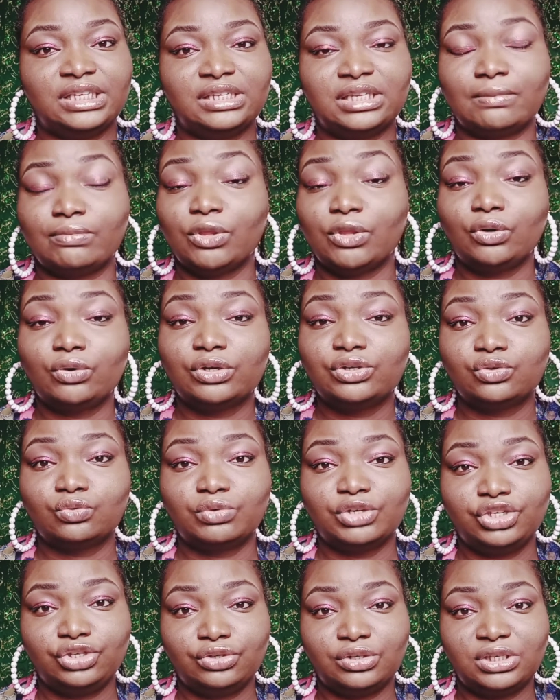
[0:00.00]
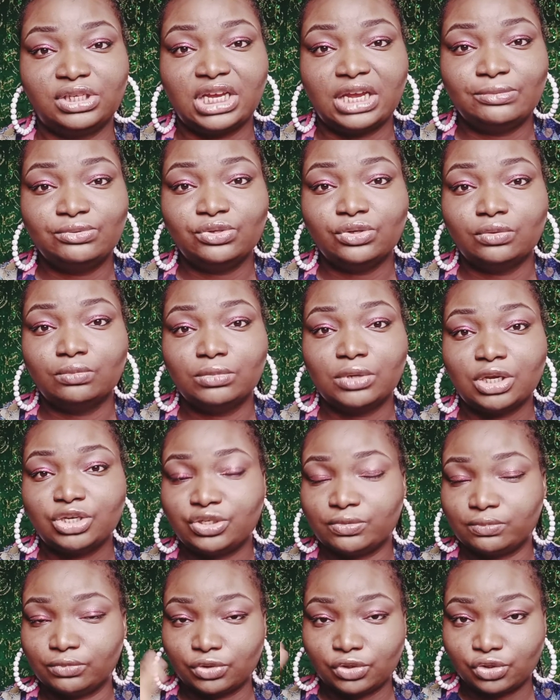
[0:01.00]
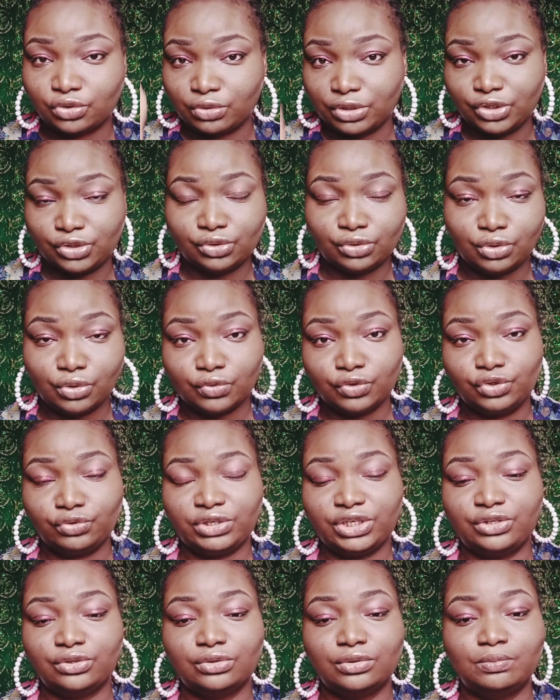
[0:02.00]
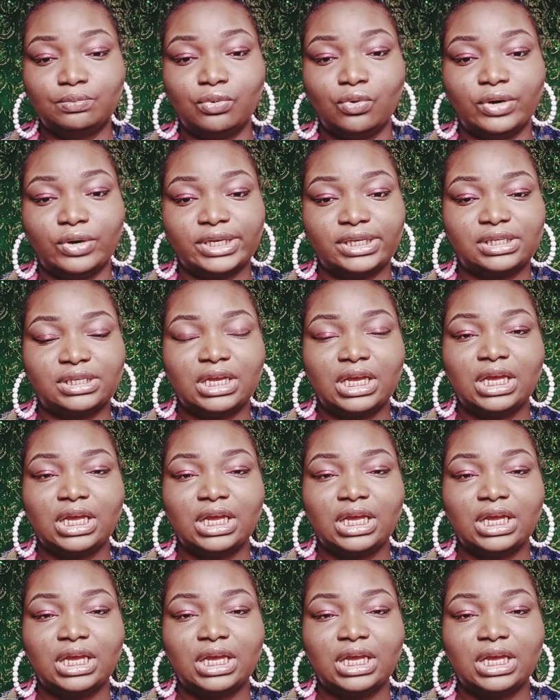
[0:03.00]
I'm not going to waste your time so much. I'm just going to go straight to the point.